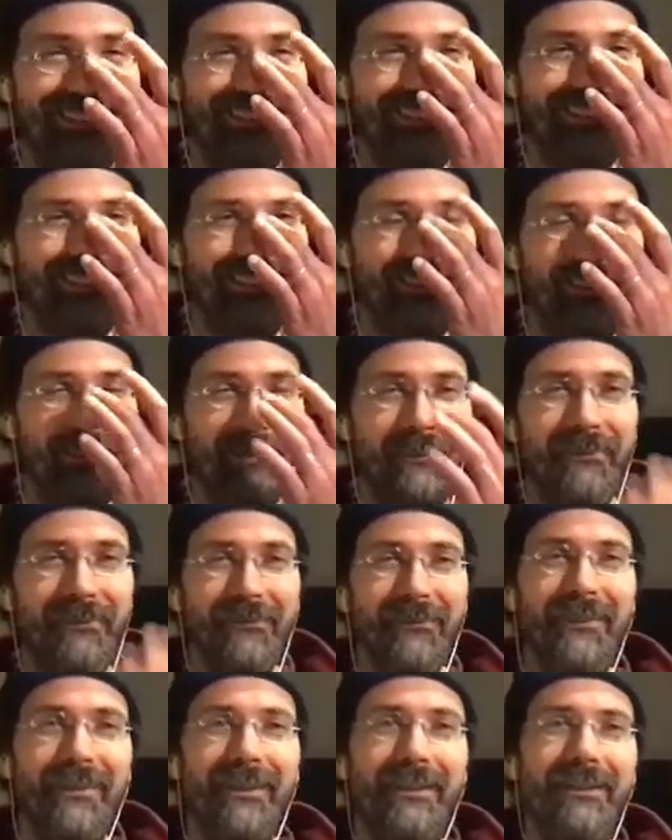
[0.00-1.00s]

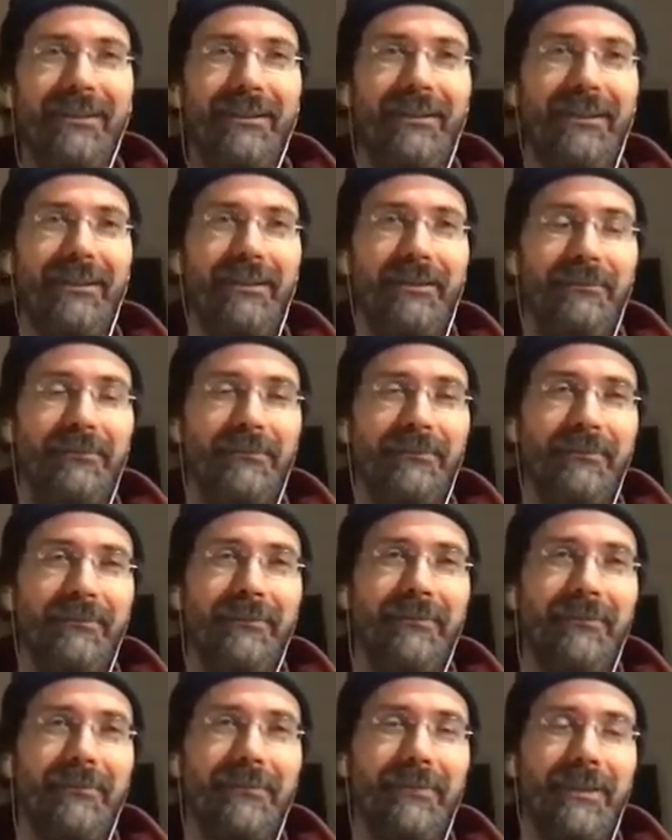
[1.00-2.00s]

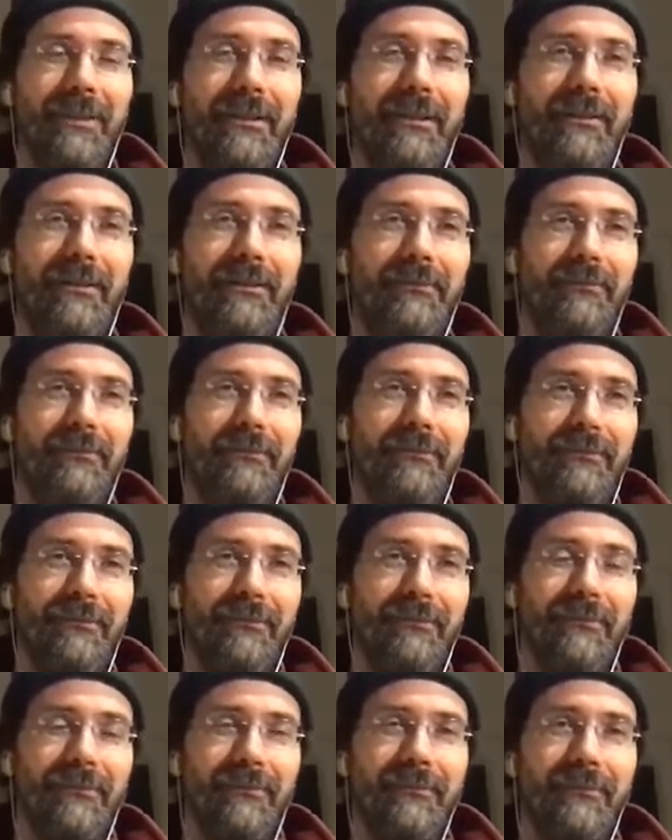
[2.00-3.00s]

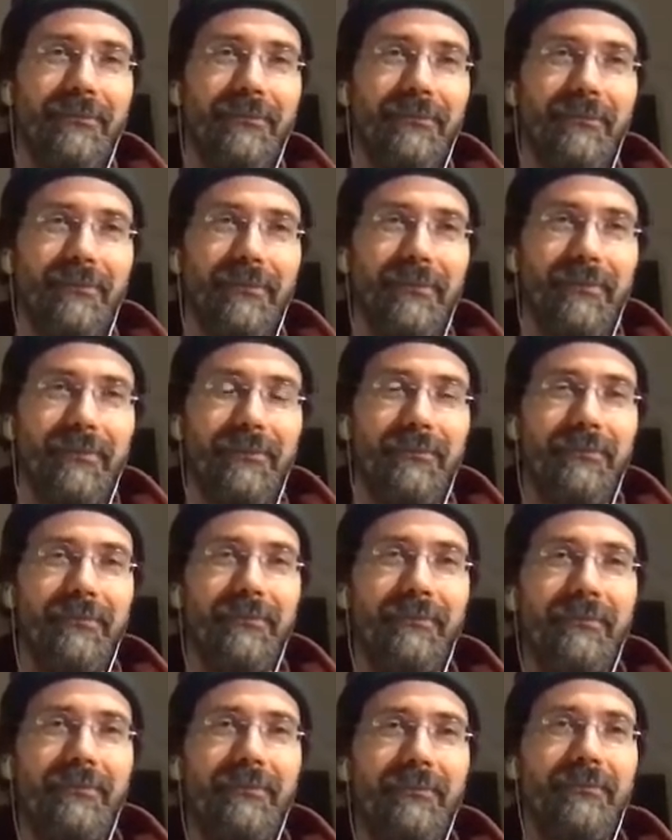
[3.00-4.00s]

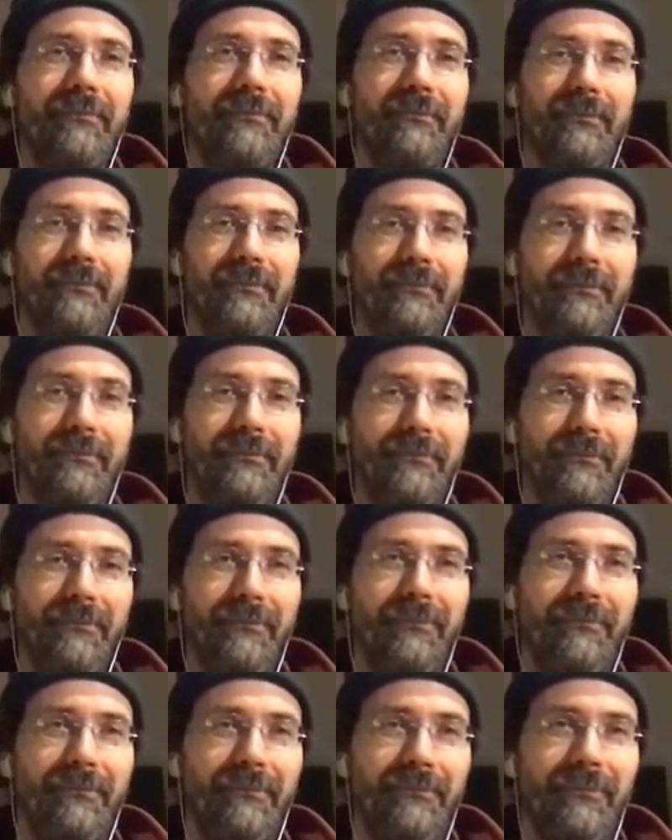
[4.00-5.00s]

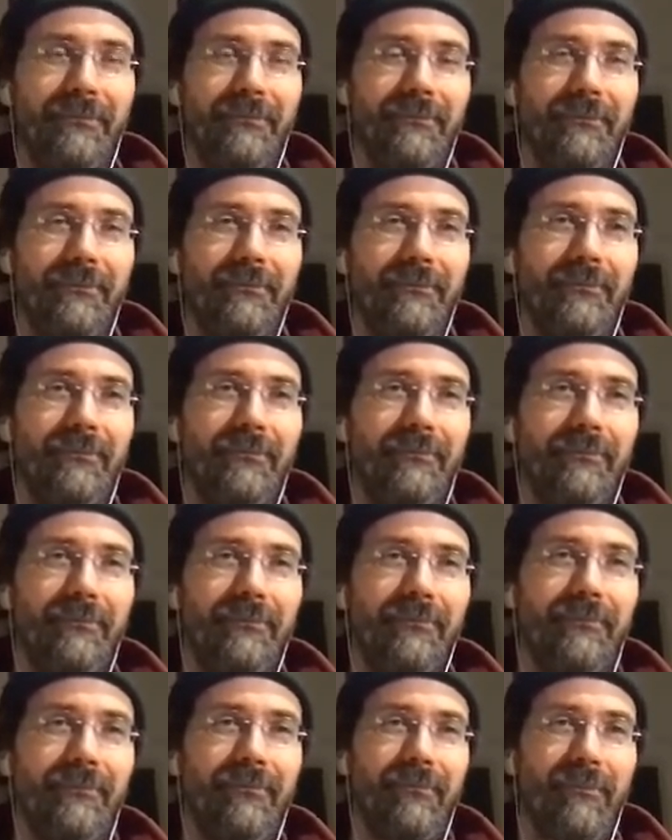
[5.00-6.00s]

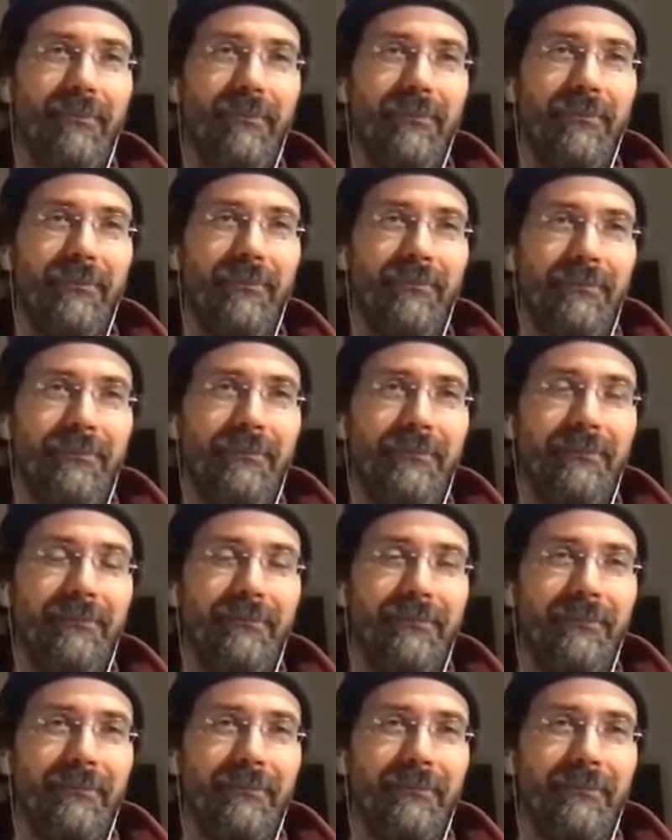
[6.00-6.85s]
(silent)